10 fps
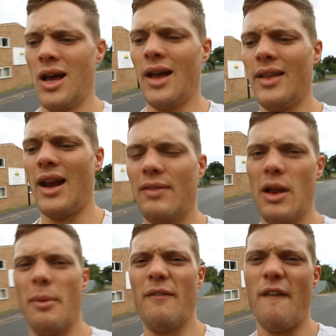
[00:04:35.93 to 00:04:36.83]
and then have a
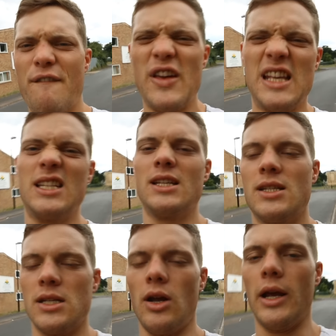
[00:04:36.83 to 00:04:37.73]
little bit of a
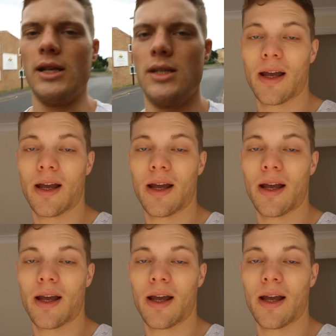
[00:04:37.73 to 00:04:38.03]
feast tonight.